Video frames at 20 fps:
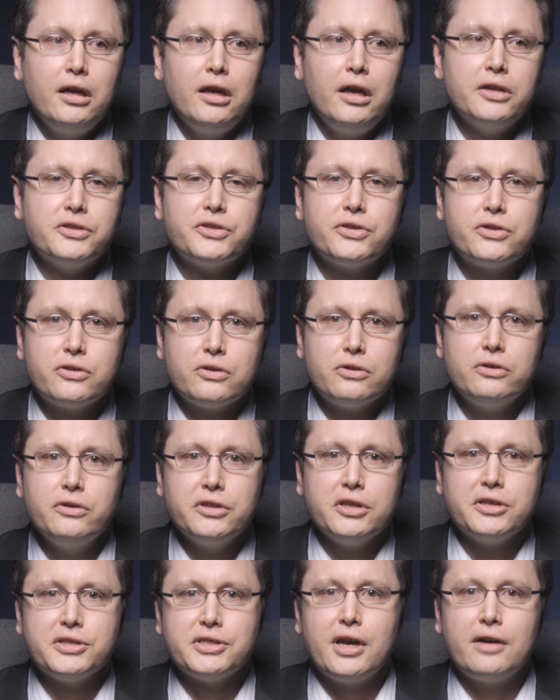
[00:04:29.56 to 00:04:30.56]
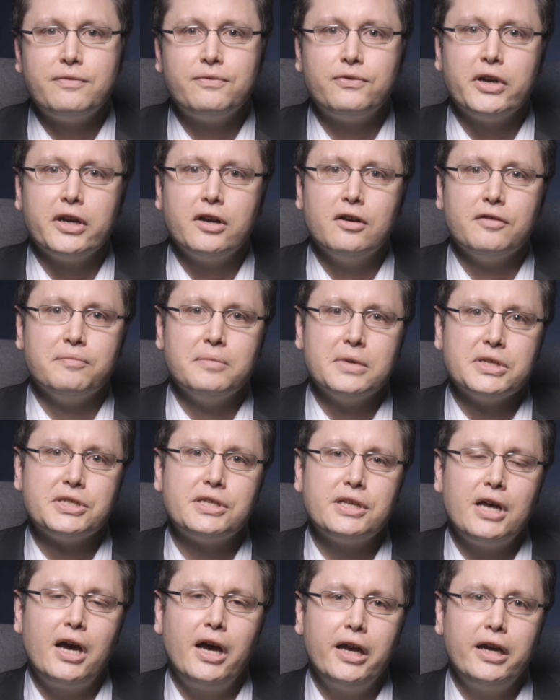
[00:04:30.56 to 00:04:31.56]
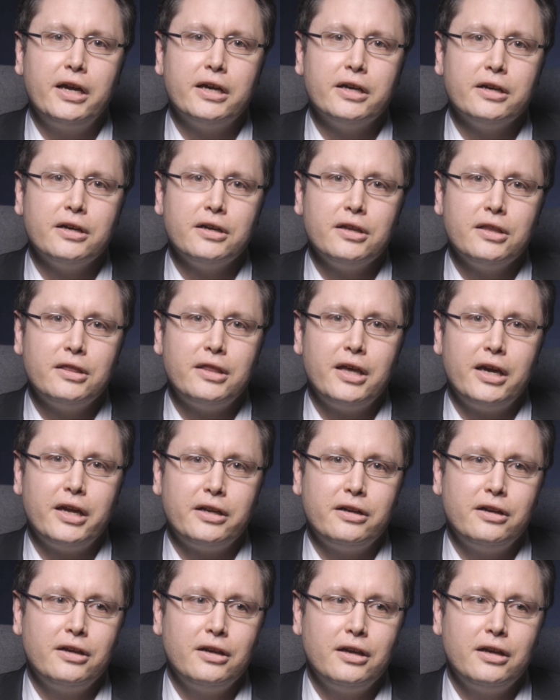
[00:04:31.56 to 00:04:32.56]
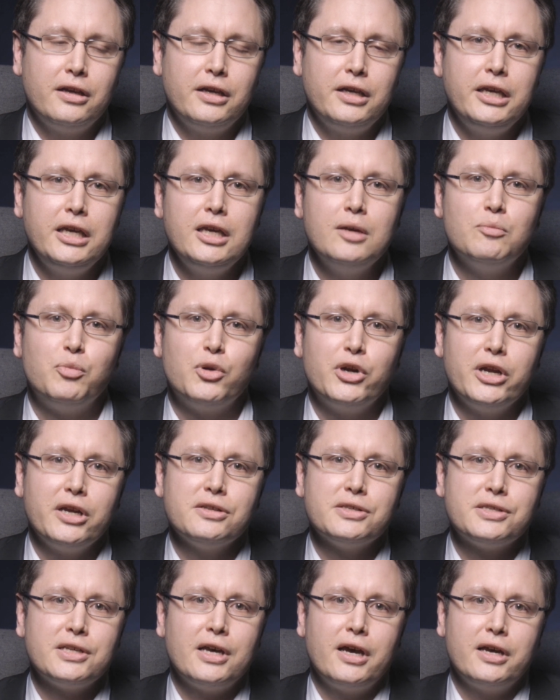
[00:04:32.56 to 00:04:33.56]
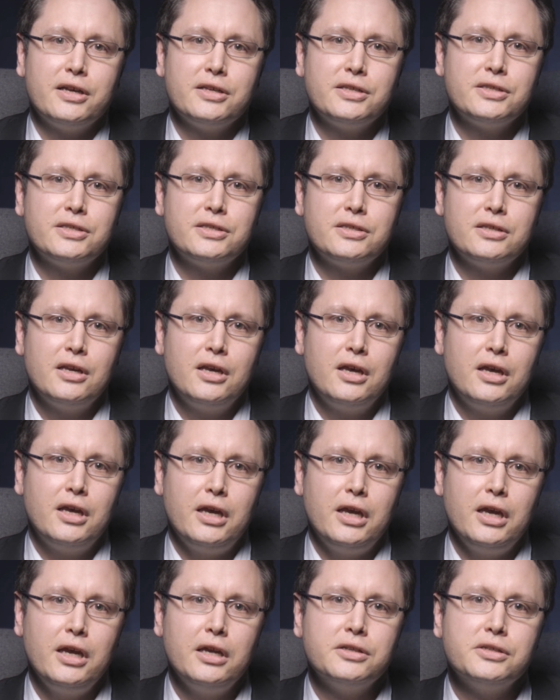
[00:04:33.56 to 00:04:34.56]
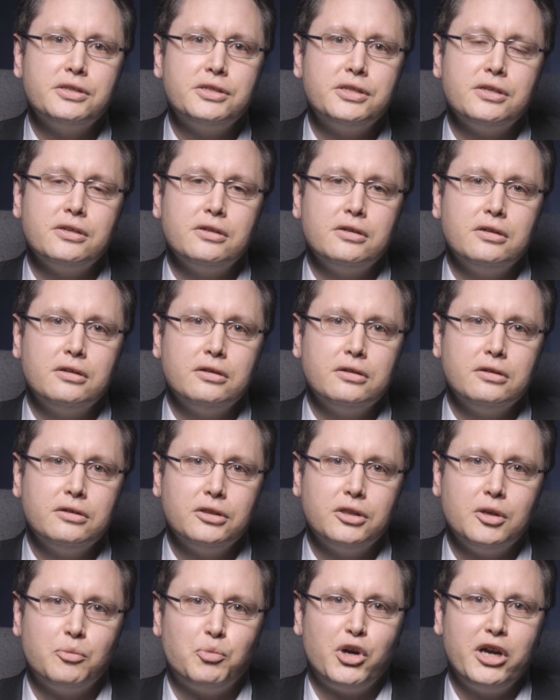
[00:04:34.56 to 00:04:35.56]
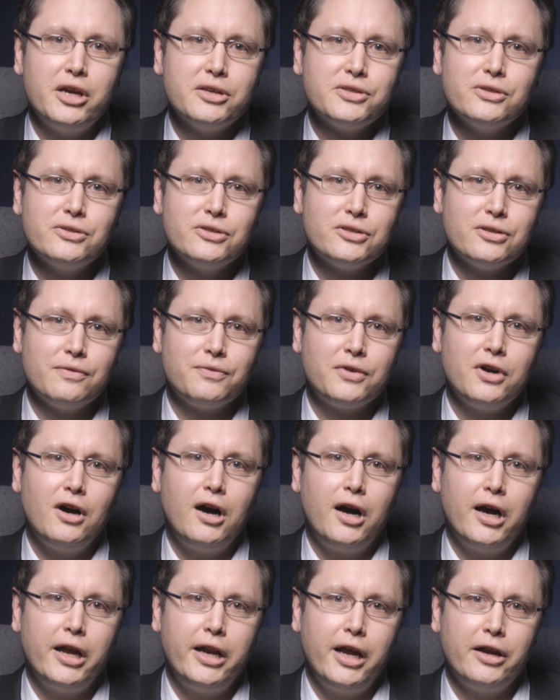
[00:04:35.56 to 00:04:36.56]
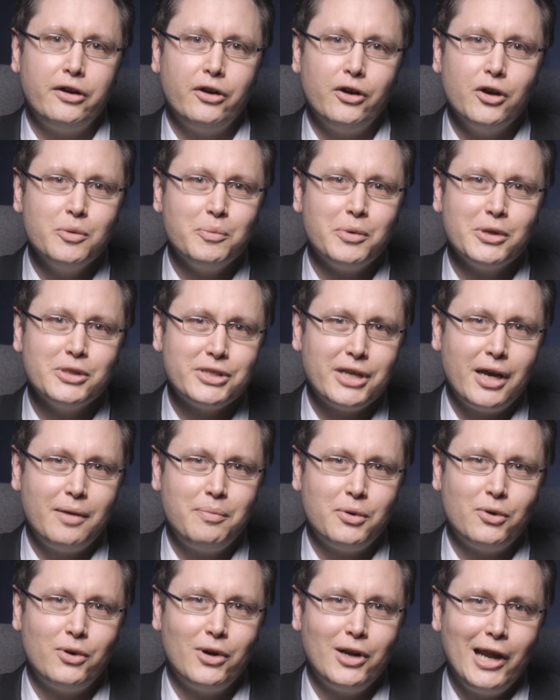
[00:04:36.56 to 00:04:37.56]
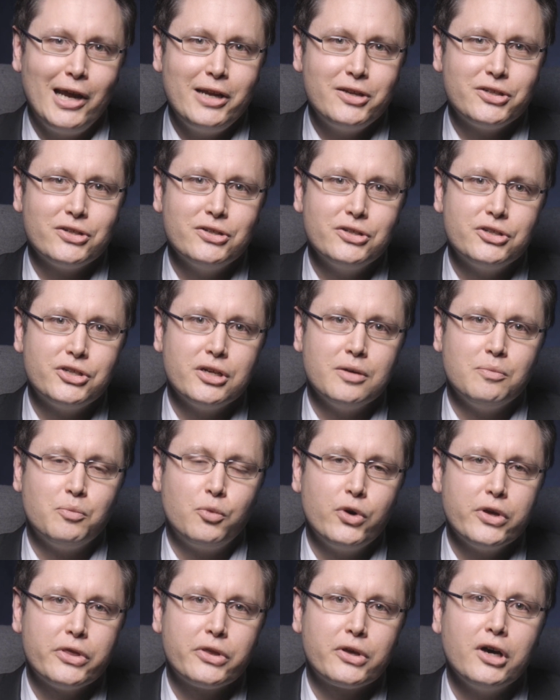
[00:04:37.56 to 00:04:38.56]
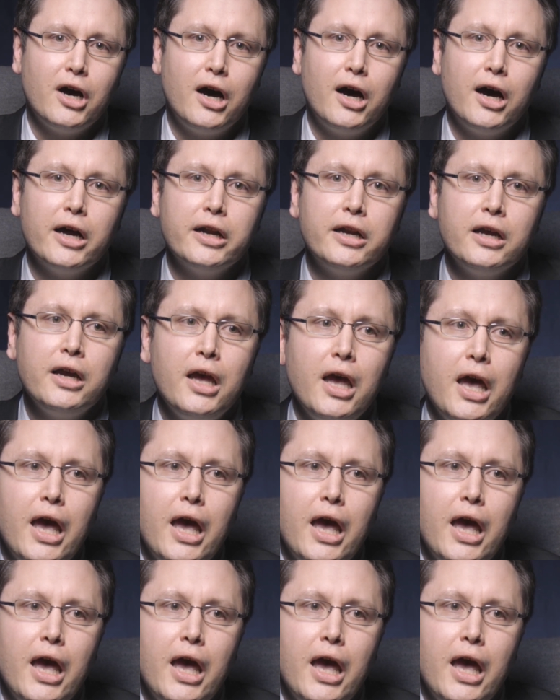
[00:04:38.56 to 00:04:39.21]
It's through the suffering of Messiah that He brings us into the presence of God and opens up a relationship with God.